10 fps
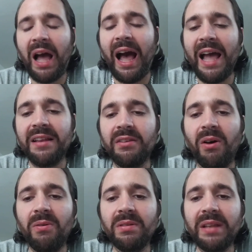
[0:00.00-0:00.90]
I
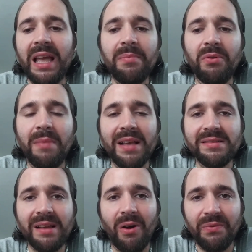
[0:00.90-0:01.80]
don't label
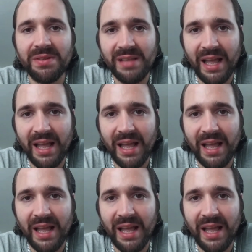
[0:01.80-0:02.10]
myself as